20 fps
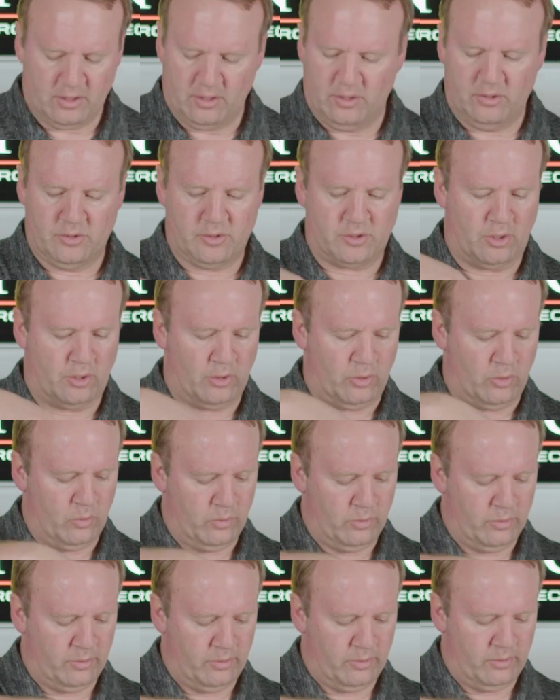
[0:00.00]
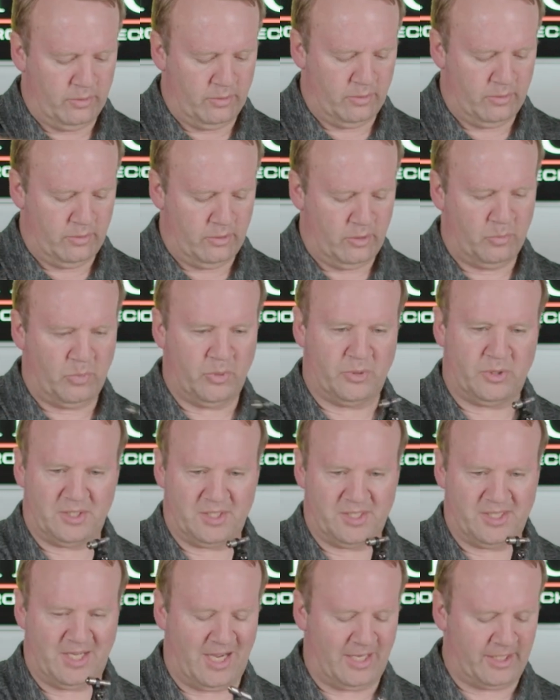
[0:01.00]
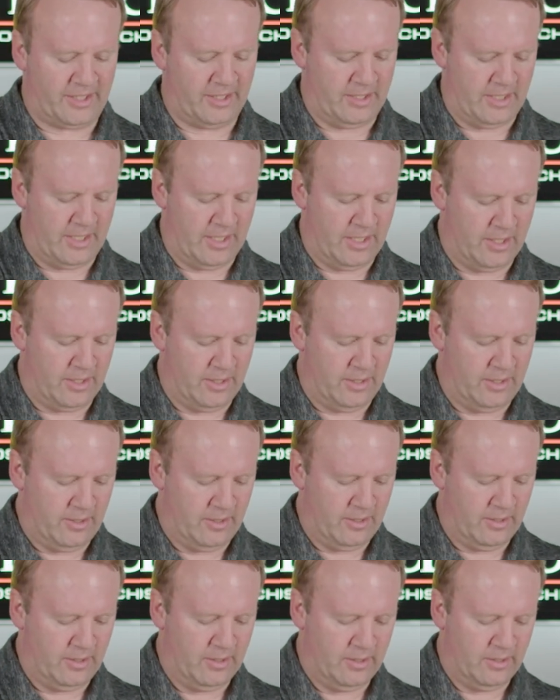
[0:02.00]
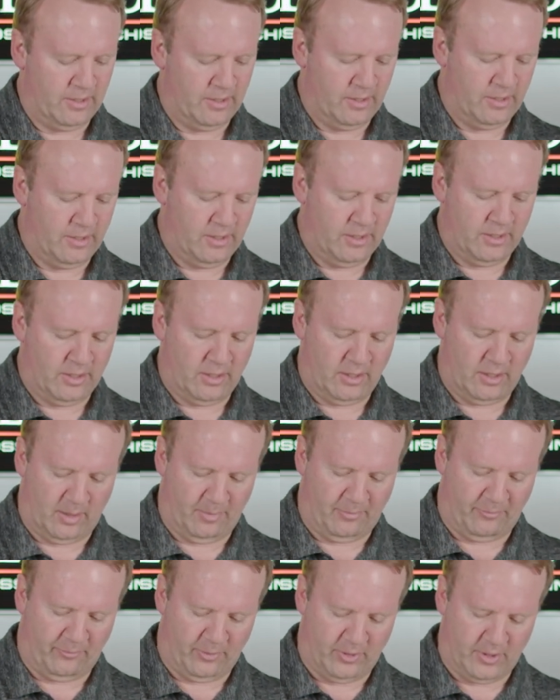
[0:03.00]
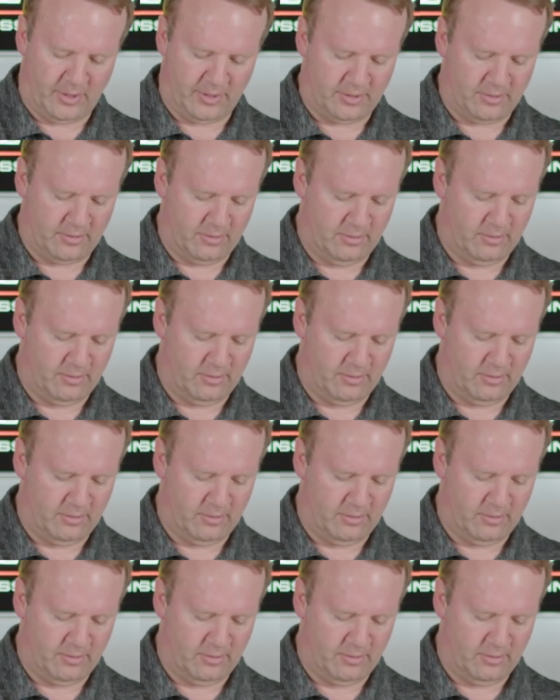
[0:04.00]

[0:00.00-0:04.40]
So you put the socket end up front